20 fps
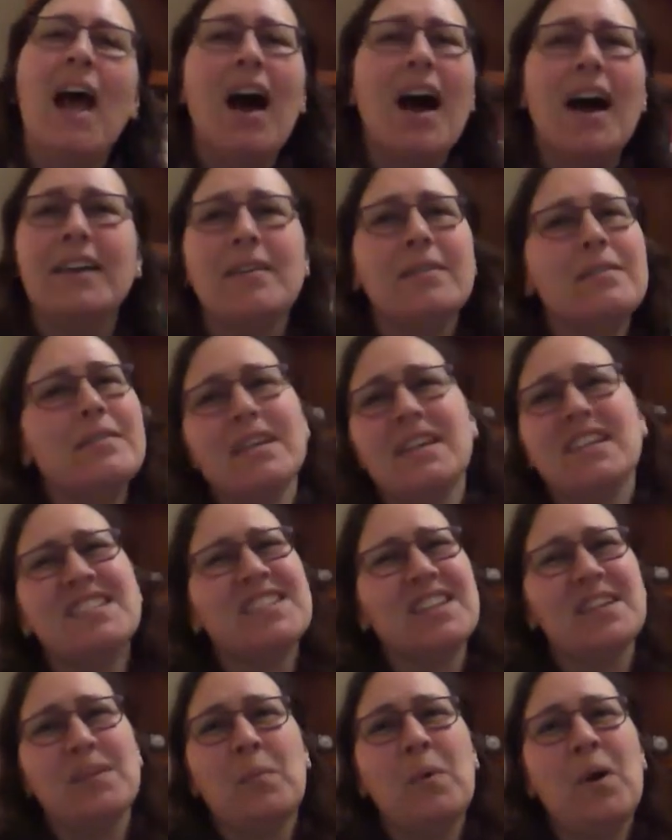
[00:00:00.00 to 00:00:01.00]
I don't think
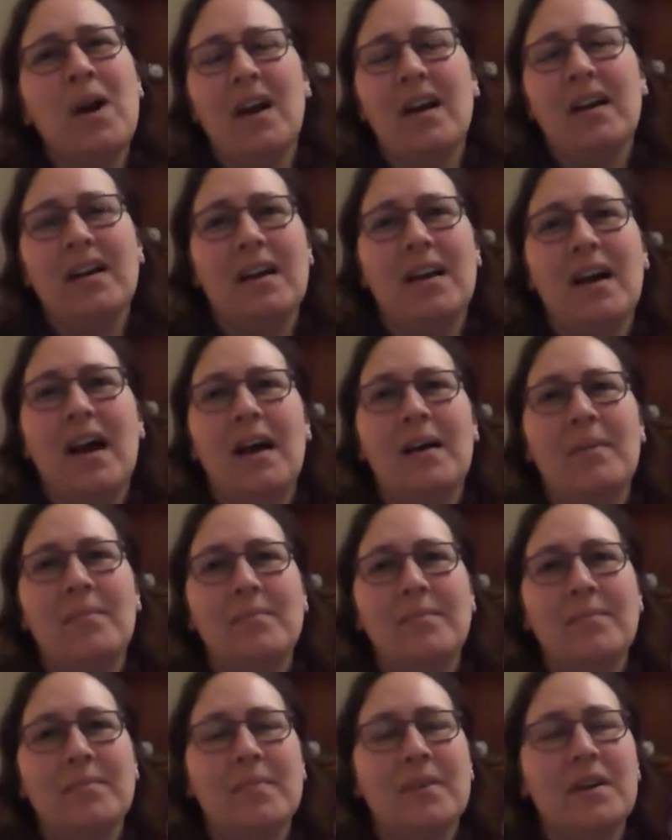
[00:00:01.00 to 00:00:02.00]
it's going to work.
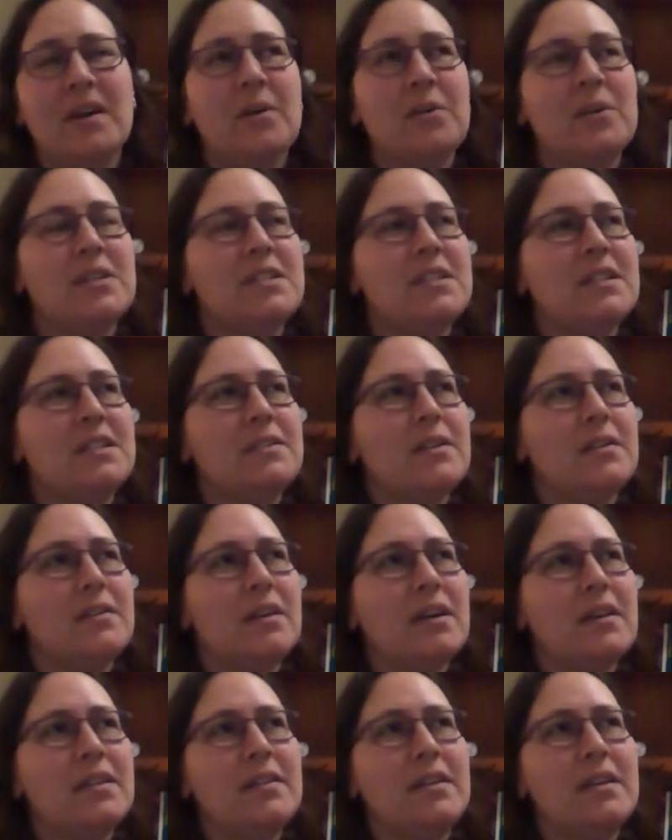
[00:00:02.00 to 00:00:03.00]
I honestly don't.
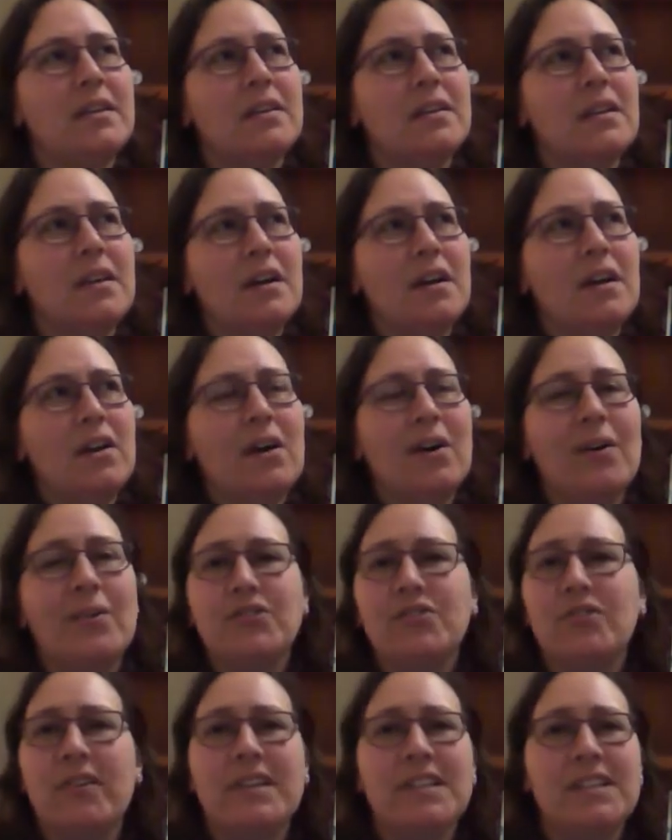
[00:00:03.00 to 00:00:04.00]
I think
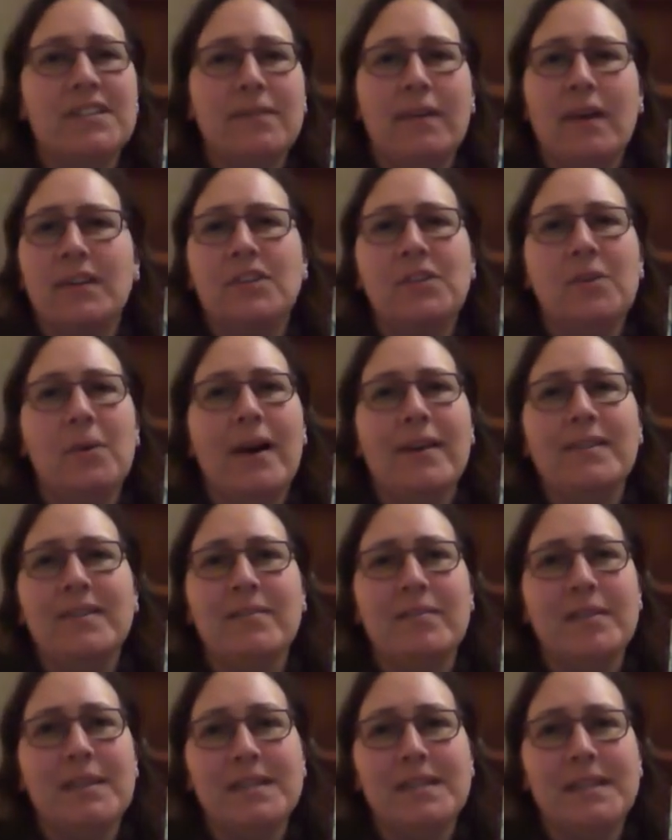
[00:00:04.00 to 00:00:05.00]
Andre is far too
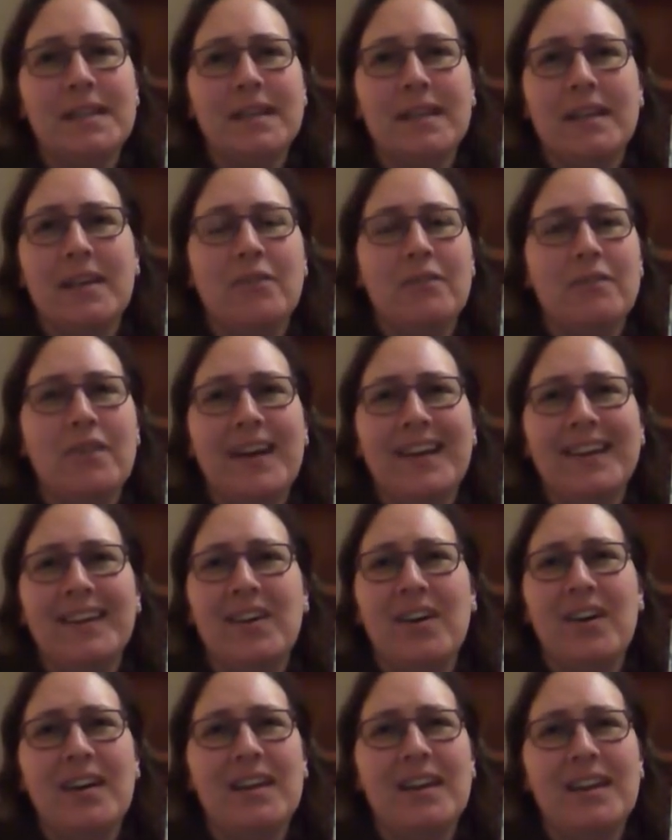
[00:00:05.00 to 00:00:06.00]
idealistic. He'll find
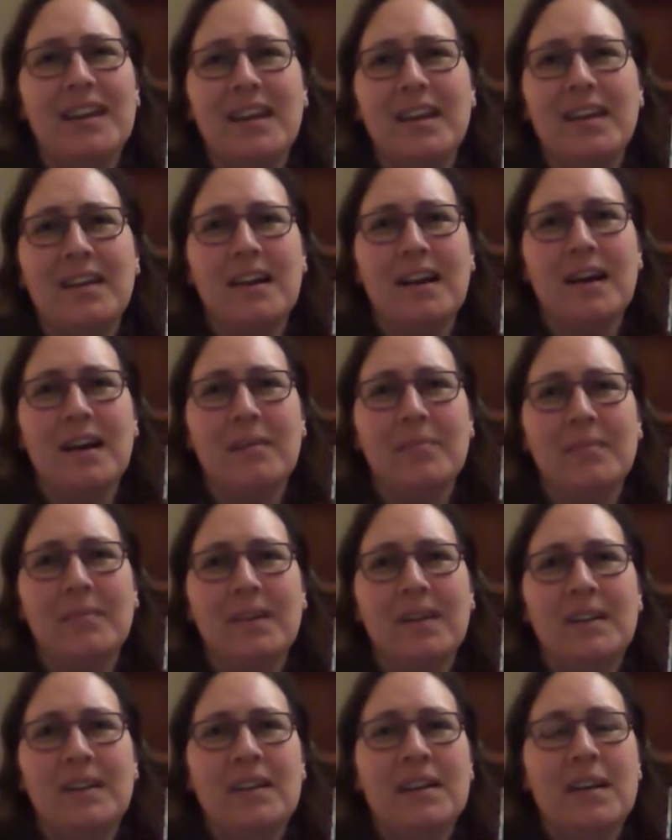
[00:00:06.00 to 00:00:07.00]
Curly,
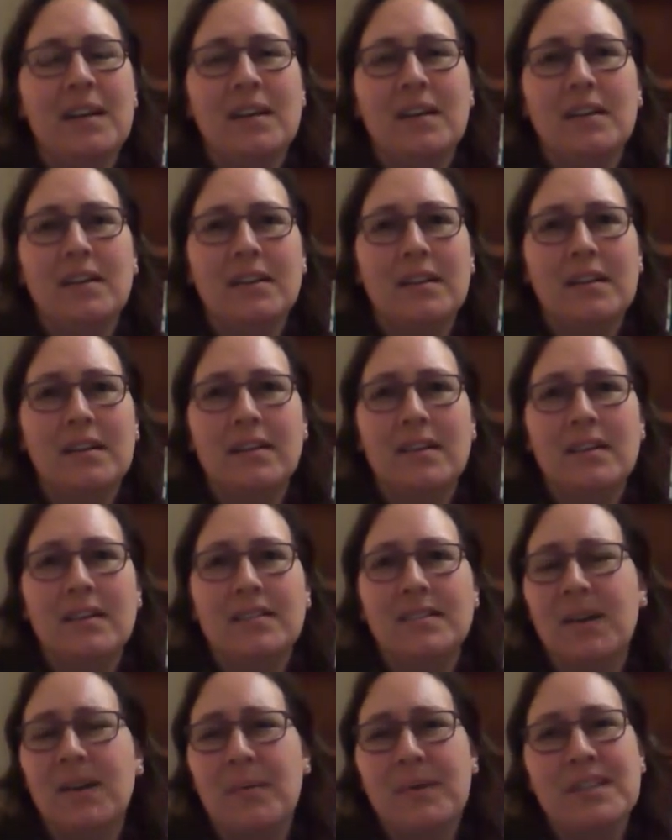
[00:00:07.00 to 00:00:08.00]

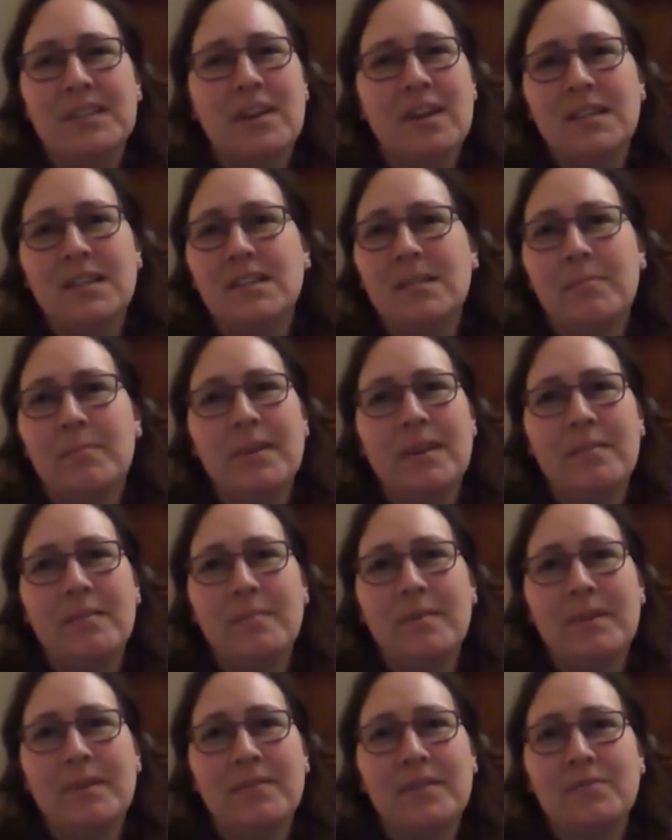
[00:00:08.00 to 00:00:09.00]
in some ways Curly's a bit
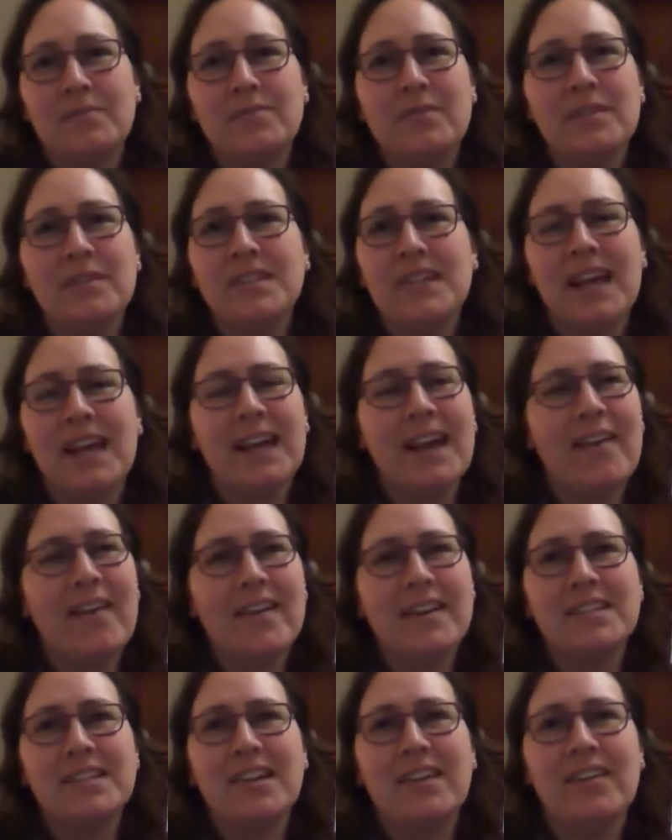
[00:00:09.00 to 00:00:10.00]
of a Grantaire
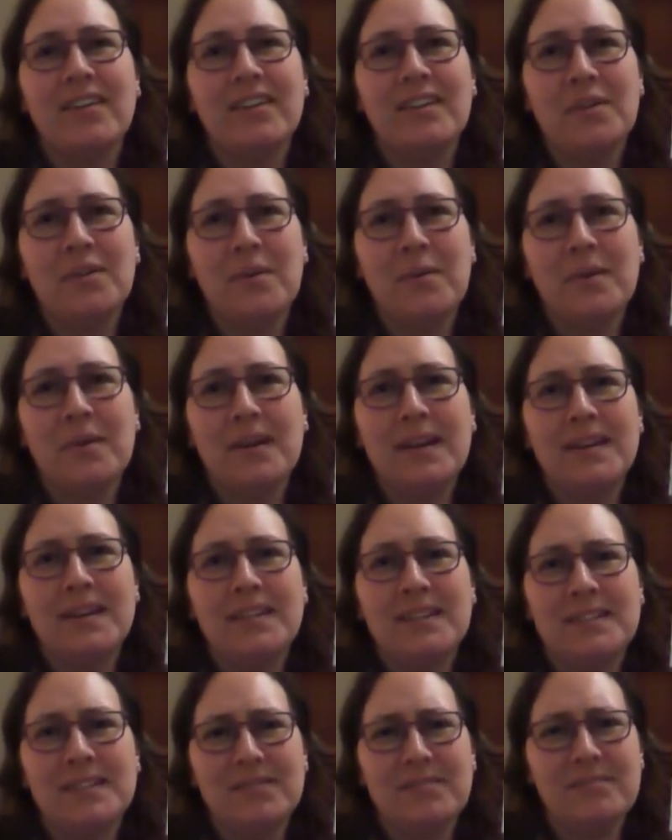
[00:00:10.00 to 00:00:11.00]
character, you know,
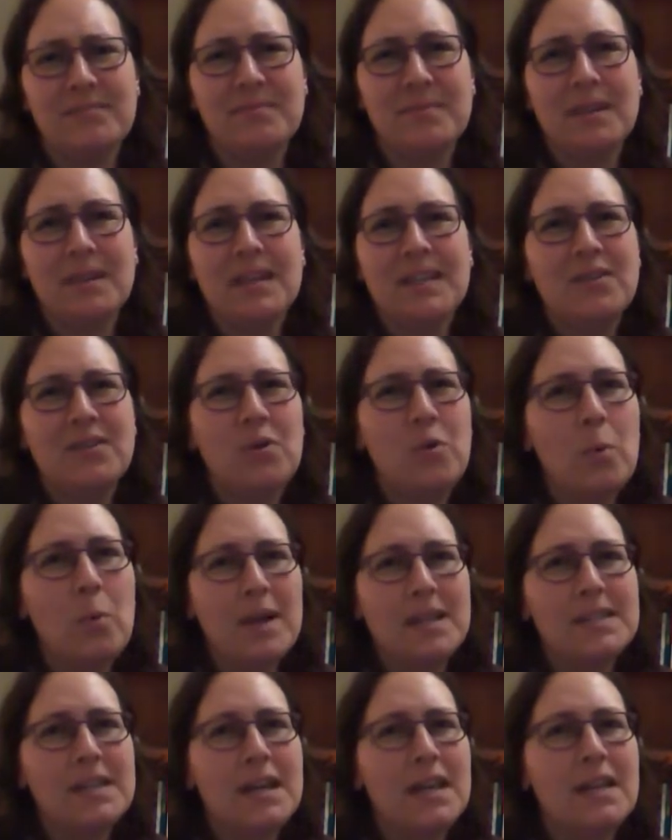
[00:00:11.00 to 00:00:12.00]
he doesn't
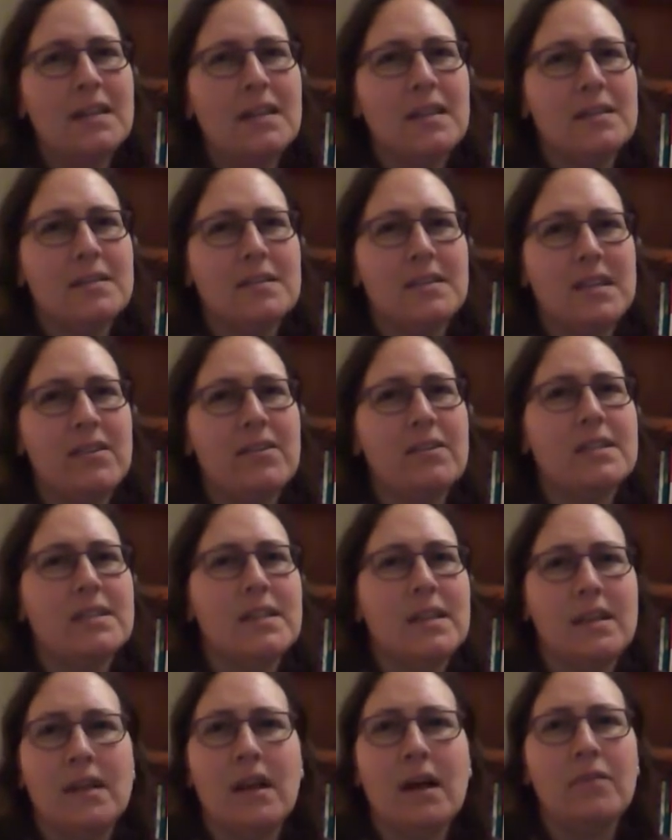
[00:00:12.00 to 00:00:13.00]
always take things
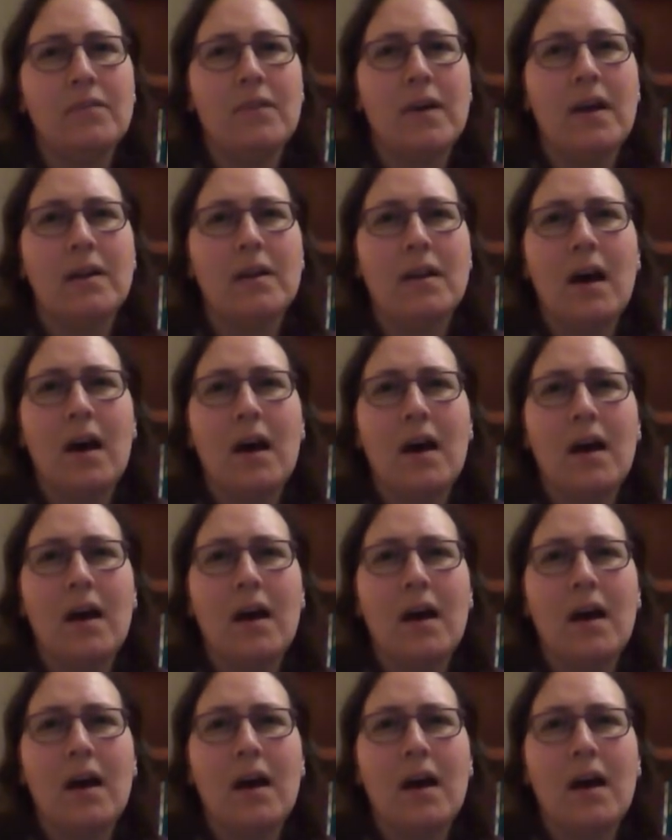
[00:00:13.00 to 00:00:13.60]
seriously enough, and